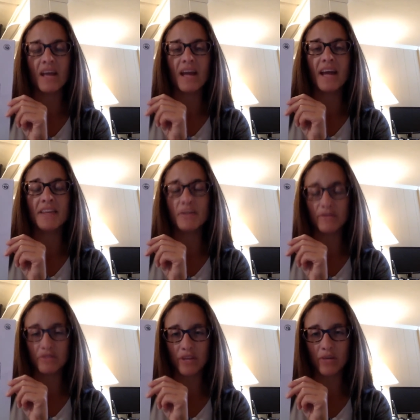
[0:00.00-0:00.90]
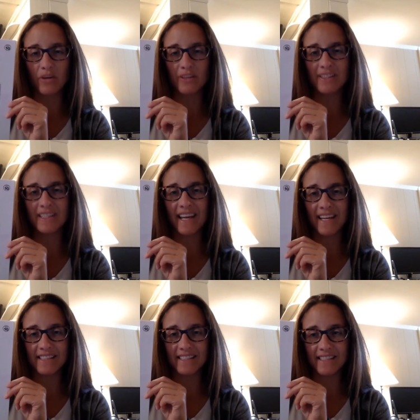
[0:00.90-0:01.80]
And then you have trick words
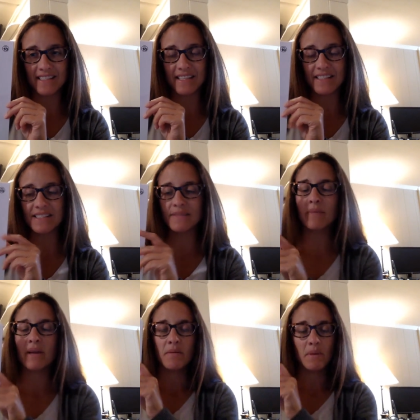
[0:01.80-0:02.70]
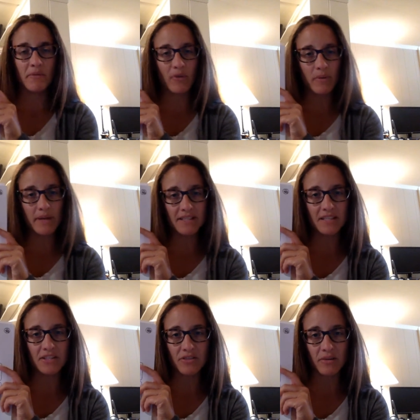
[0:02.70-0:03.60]
and sentences. But before we get to
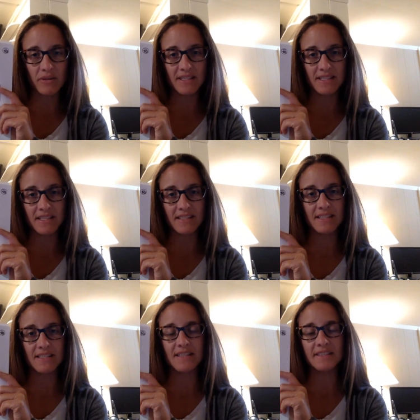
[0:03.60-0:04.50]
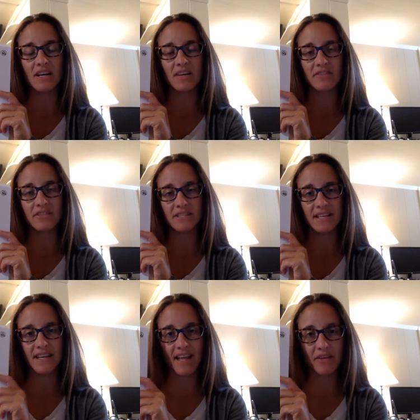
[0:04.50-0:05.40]
the trick words and sentences, let's talk for just
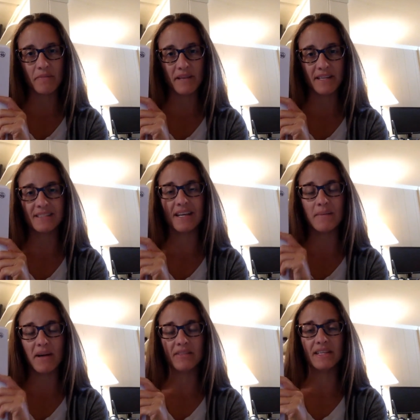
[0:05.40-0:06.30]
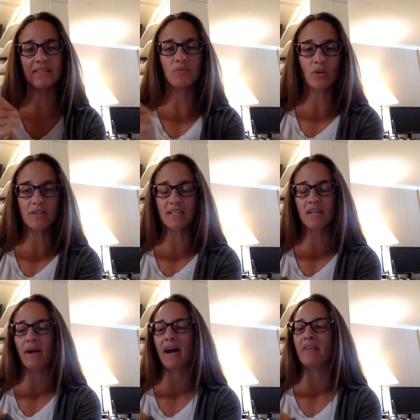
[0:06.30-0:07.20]
another minute about these words that
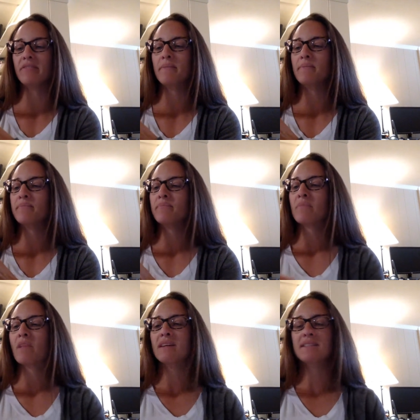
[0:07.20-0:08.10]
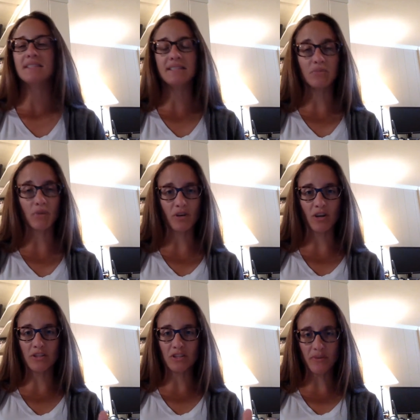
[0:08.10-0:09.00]
you have. Since
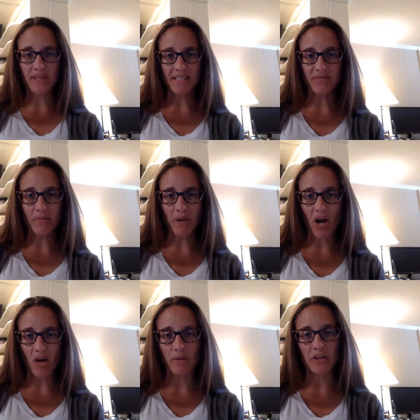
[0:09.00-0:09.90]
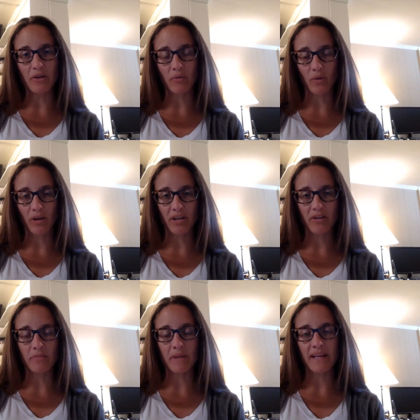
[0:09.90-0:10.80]
we're doing this from home and you can work at
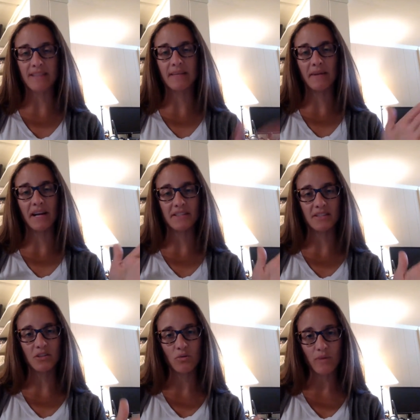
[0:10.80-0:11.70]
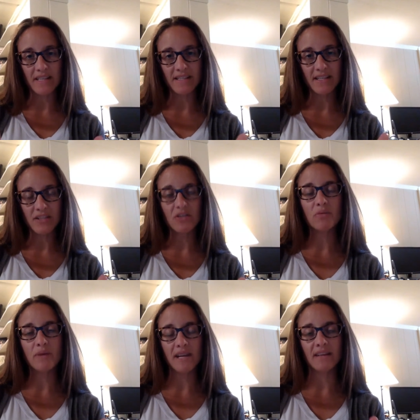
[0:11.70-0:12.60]
your own pace, I'm kind of squeezing 2
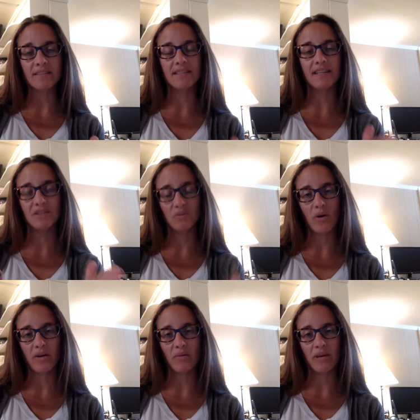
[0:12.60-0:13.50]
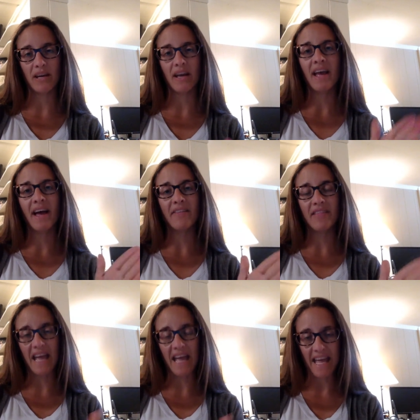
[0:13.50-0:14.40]
weeks into 1 week of
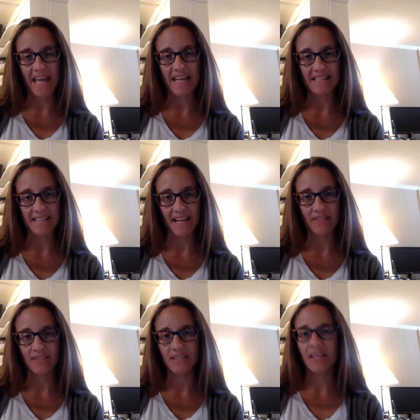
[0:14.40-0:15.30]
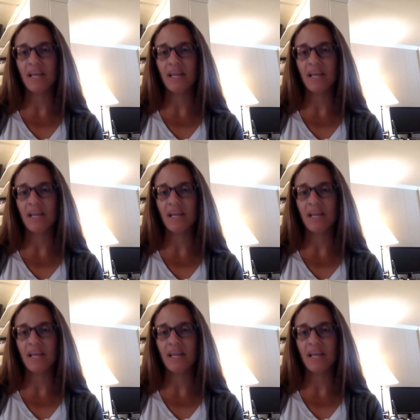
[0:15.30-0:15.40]
the A sound.